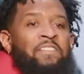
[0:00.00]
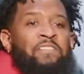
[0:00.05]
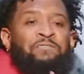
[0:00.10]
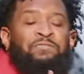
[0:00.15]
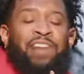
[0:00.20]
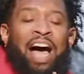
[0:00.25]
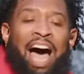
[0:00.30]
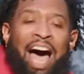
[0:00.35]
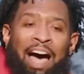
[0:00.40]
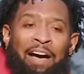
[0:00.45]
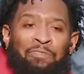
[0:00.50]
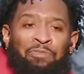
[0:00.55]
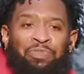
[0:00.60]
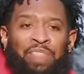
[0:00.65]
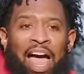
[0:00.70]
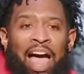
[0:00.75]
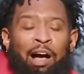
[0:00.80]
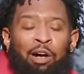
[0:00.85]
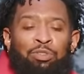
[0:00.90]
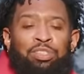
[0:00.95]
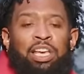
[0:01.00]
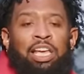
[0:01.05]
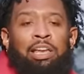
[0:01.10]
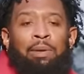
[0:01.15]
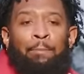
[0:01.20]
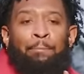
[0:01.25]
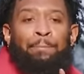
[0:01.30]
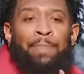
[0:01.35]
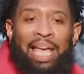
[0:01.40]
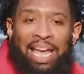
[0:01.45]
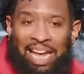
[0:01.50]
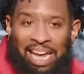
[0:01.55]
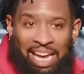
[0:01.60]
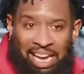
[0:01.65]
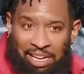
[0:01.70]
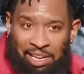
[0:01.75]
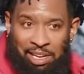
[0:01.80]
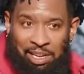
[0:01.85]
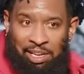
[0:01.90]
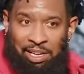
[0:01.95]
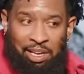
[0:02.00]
5,000 men,